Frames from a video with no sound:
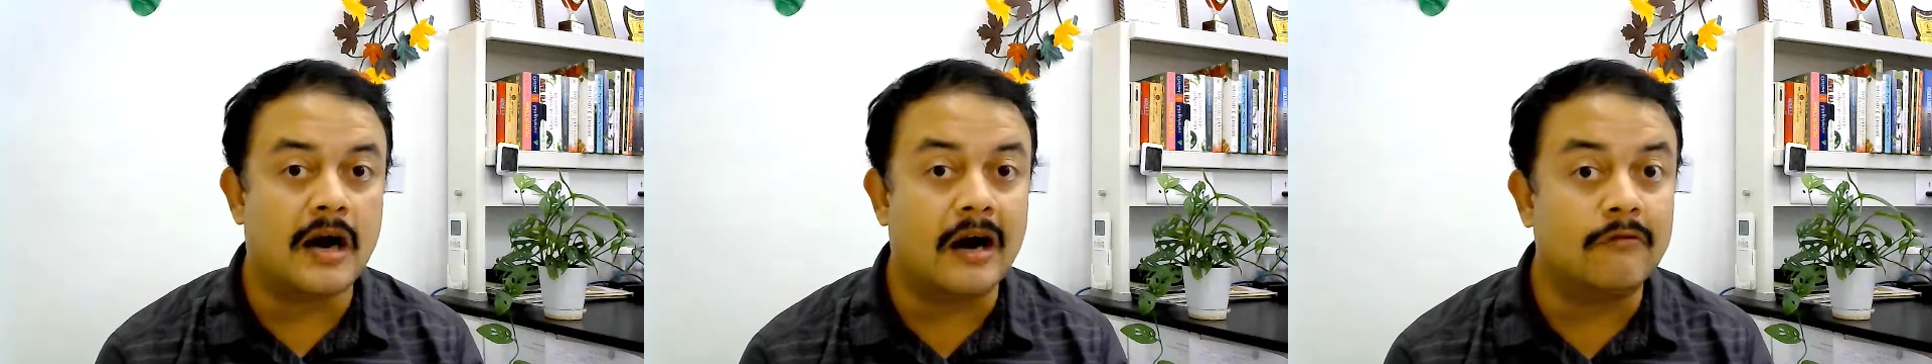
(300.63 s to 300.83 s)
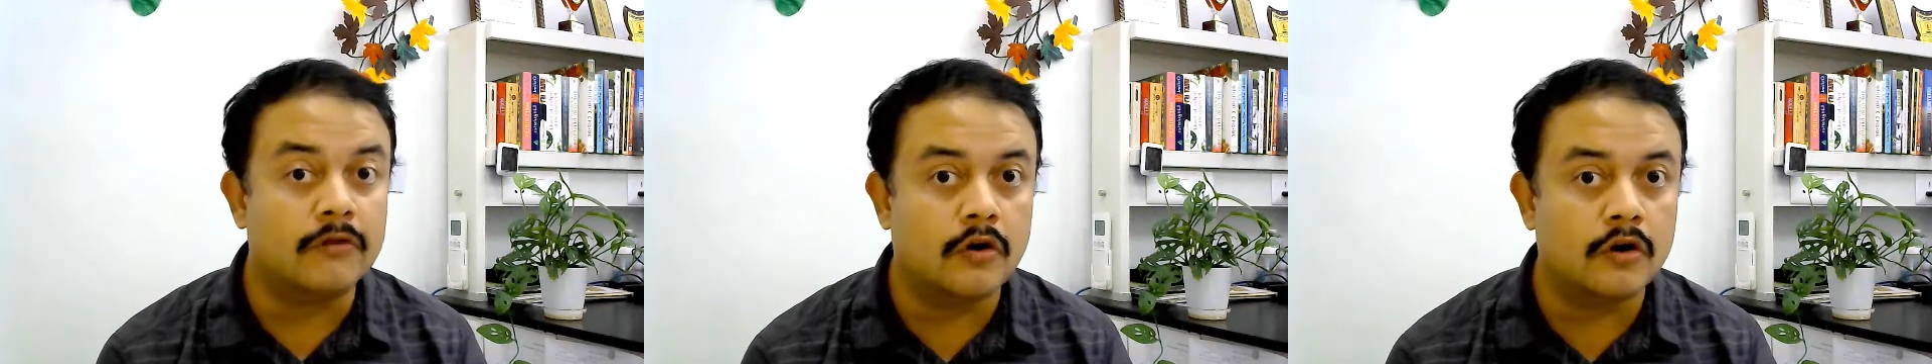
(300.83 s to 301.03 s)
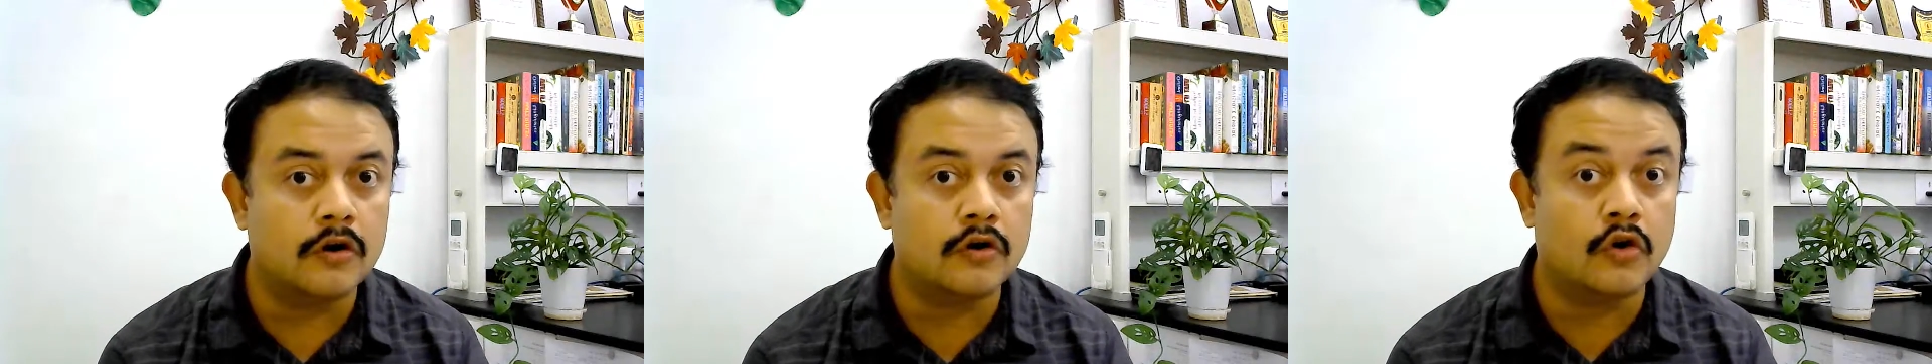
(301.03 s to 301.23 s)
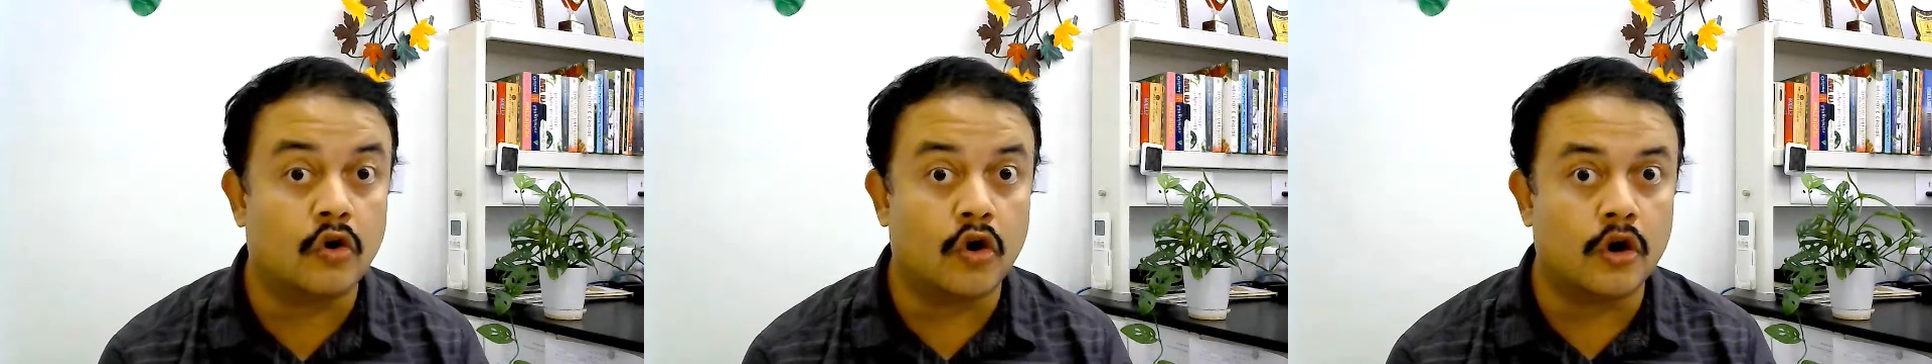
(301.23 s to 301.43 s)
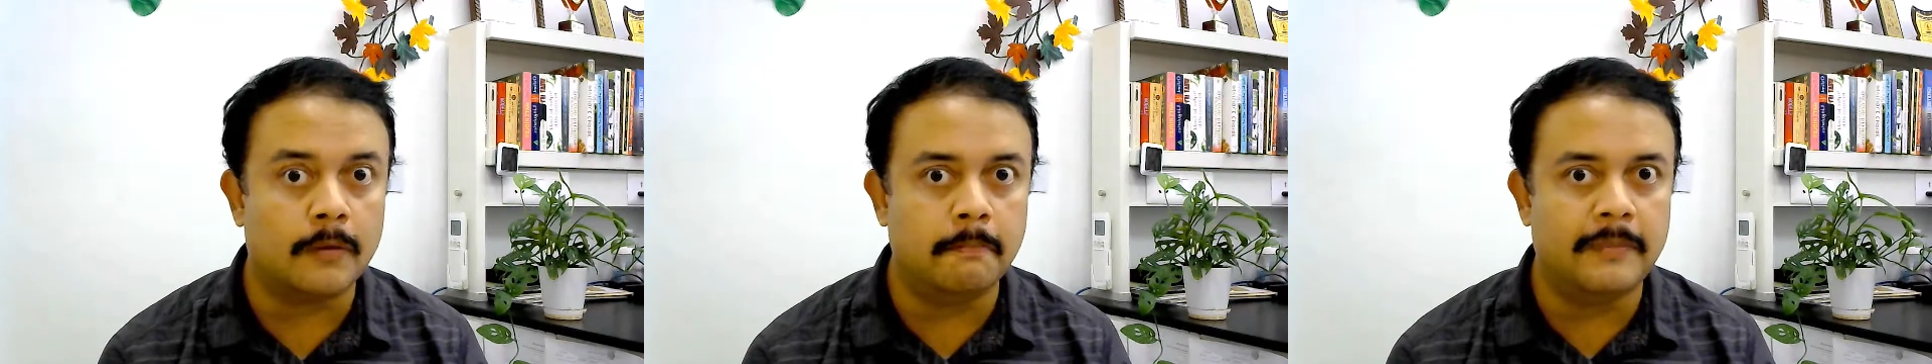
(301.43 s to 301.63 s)
our own
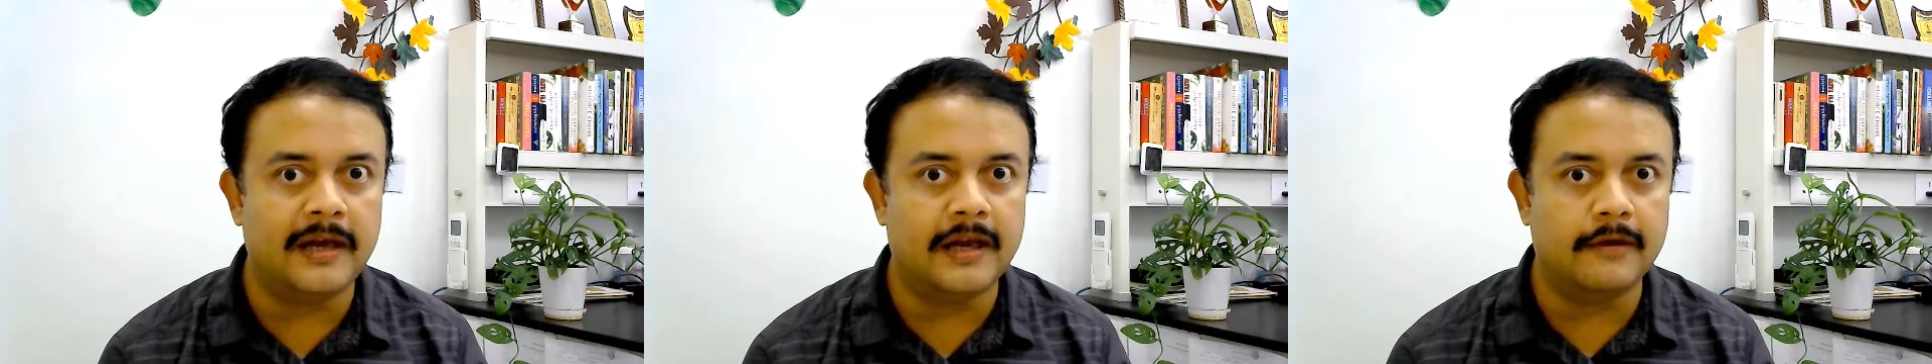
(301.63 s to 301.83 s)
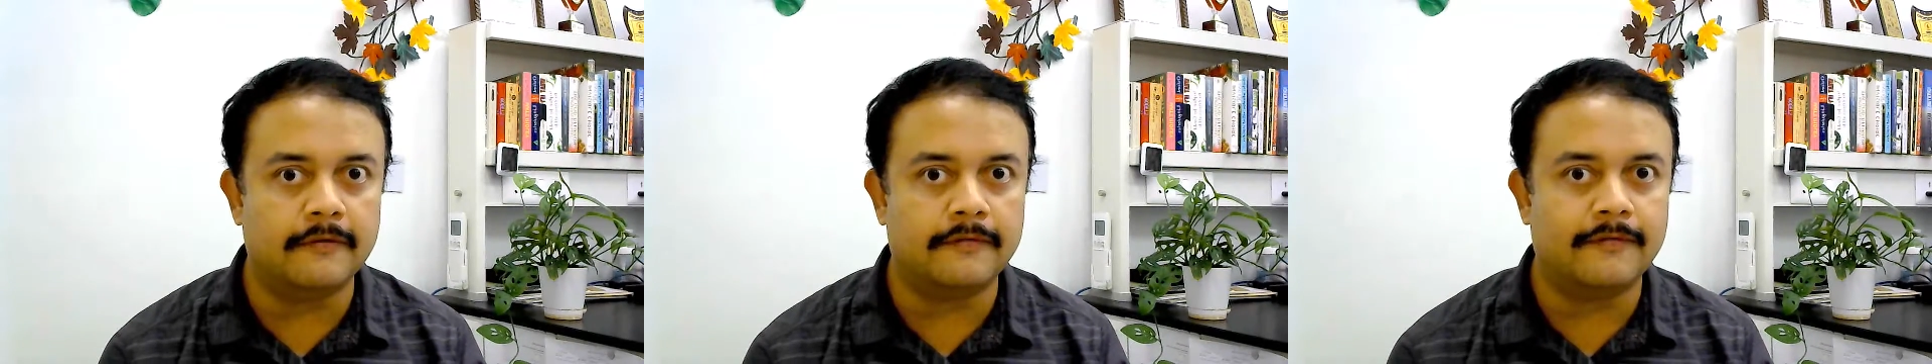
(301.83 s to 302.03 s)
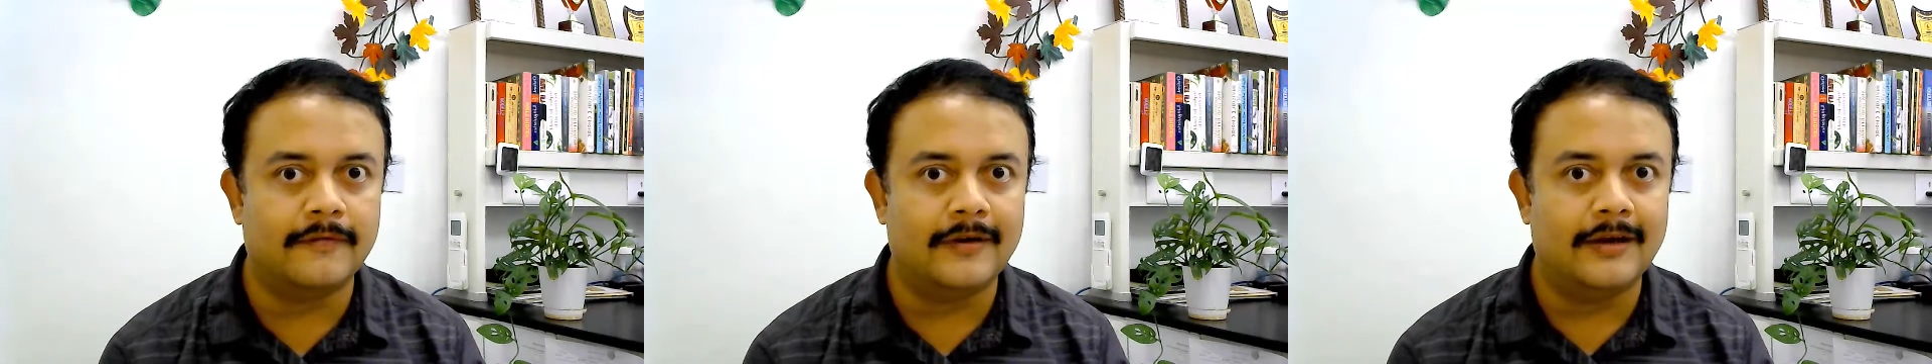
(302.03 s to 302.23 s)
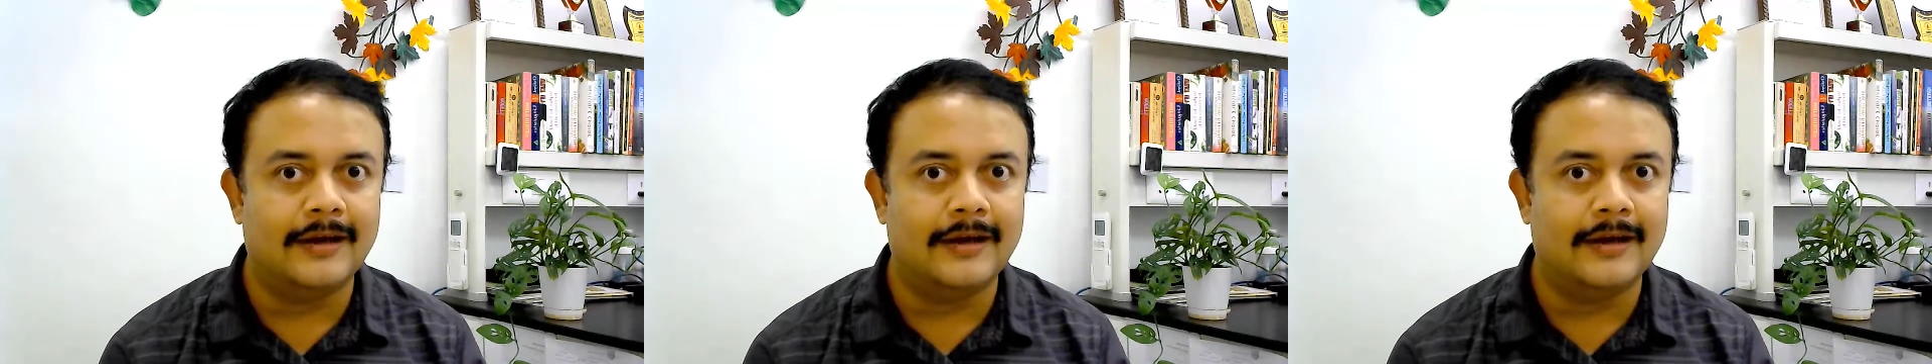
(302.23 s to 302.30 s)
core belief